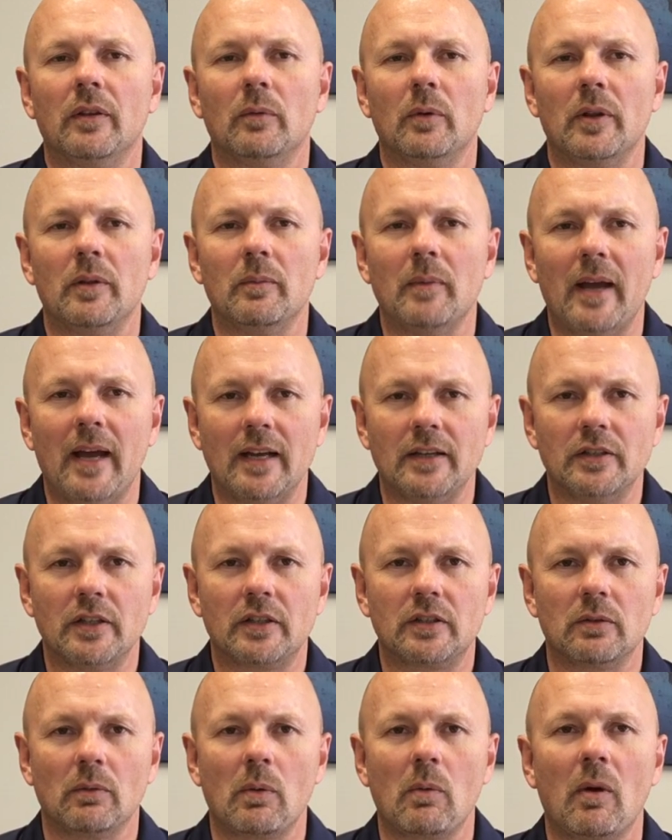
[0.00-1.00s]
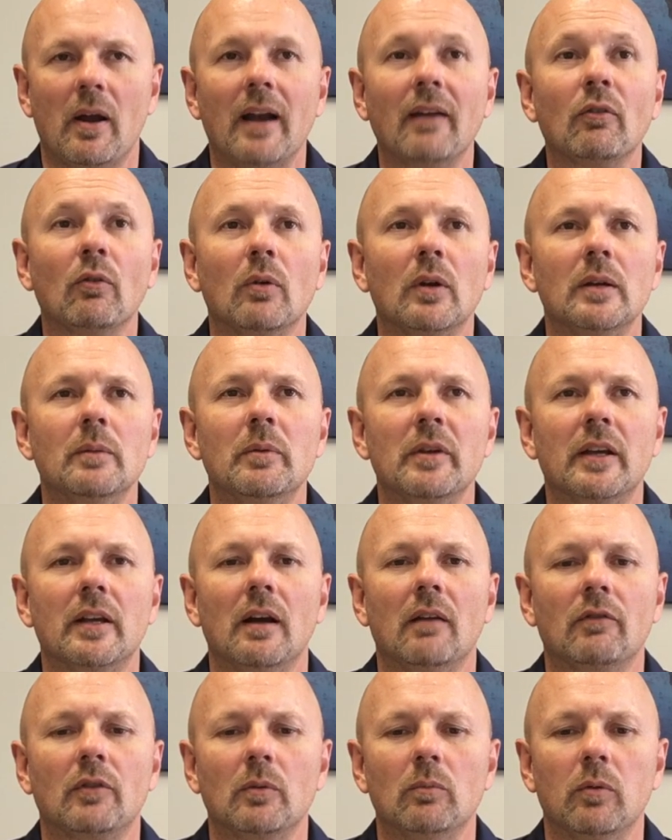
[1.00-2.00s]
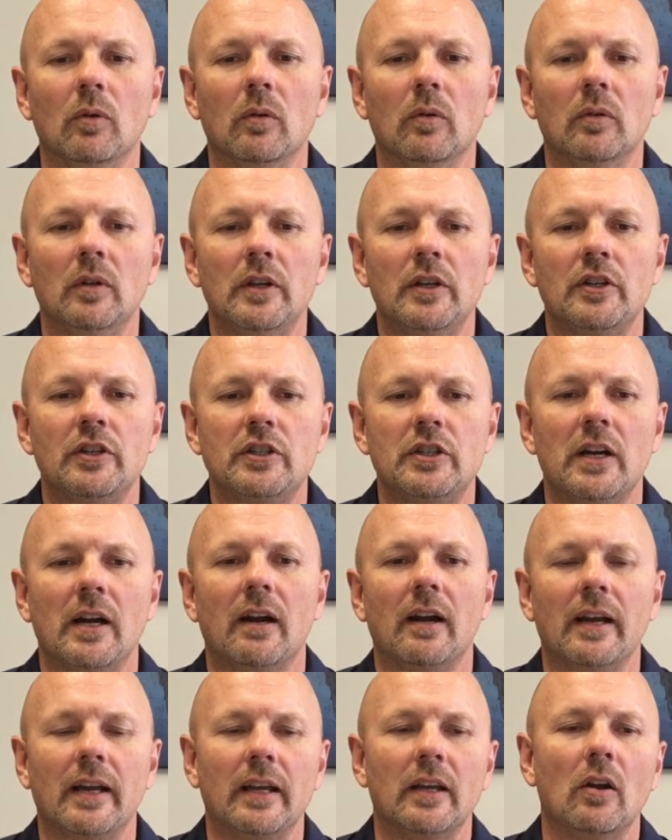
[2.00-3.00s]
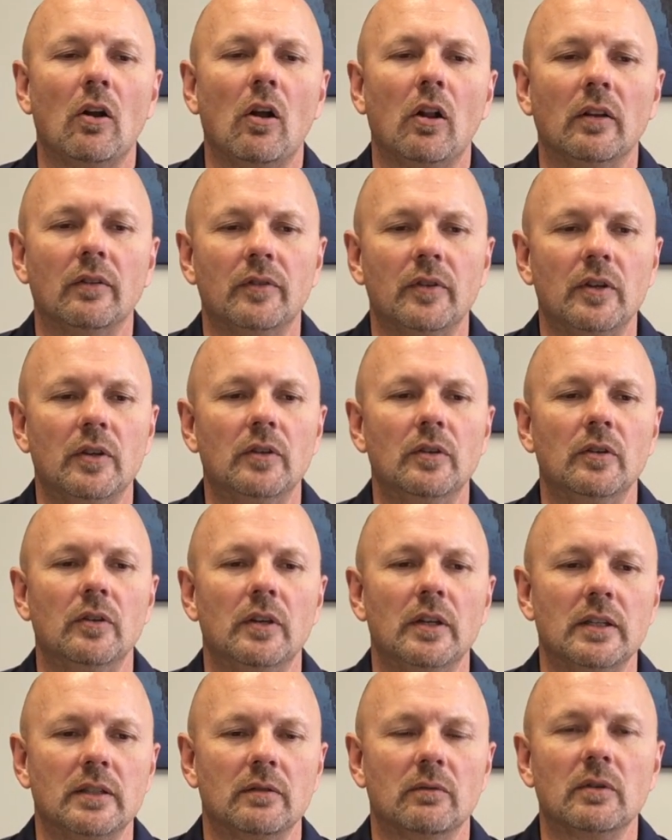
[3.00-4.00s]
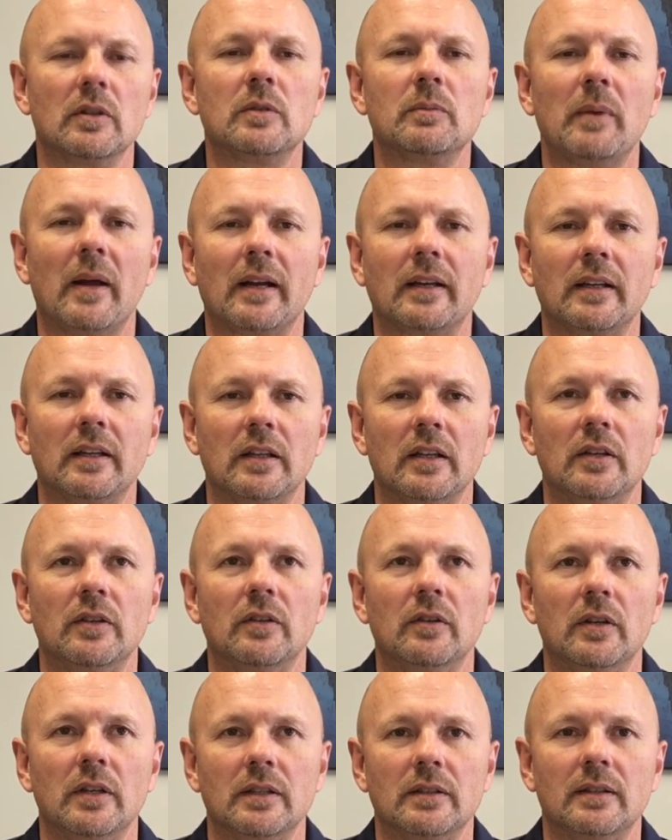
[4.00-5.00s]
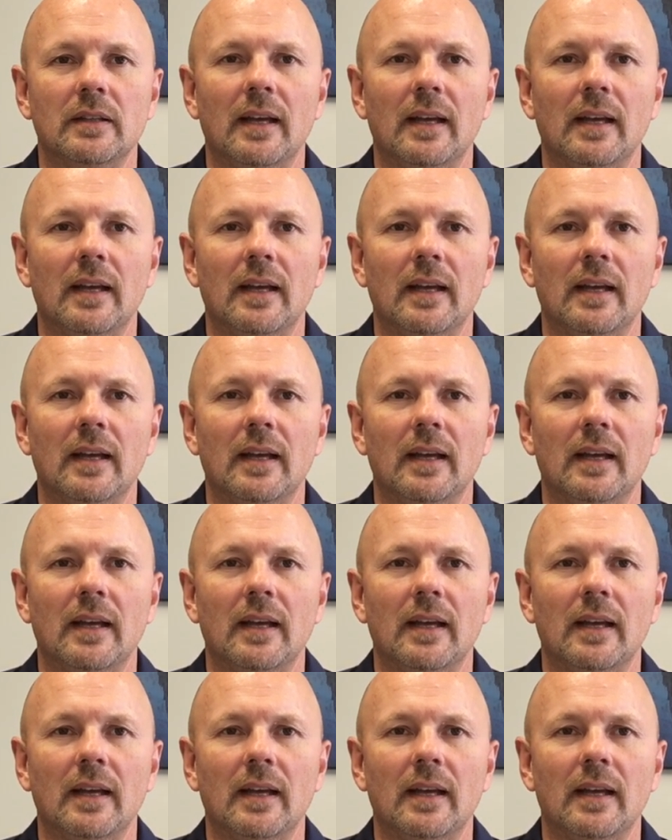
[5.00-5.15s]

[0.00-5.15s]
With Majik. So we want everyone to be comfortable sharing in all of the duties and respecting the duties